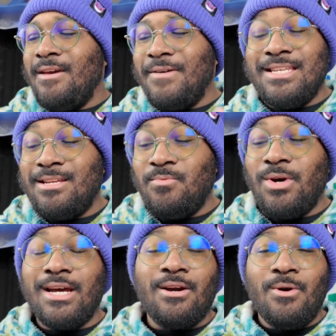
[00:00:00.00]
If I didn't
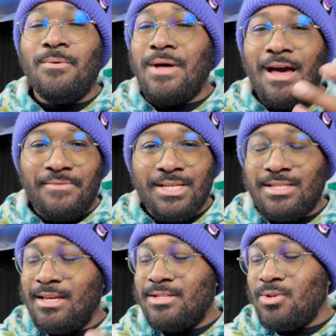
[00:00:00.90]
want to go
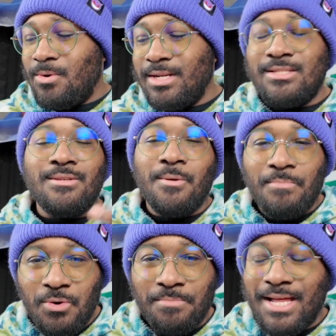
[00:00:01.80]
obviously towards, you know,
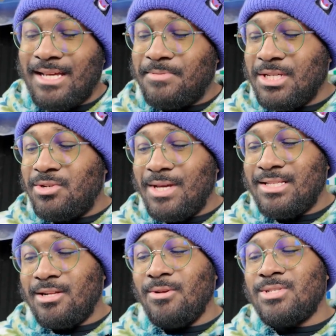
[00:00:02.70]
Moonblast, because you
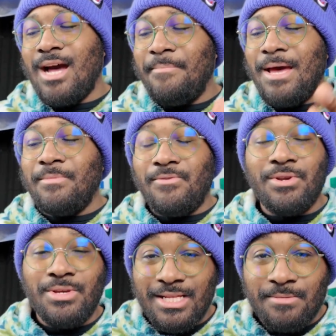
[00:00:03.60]
get to close combat
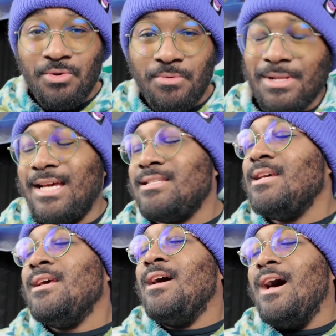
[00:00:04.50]
before you get to
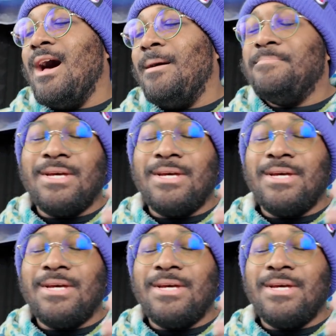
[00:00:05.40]
Moonblast.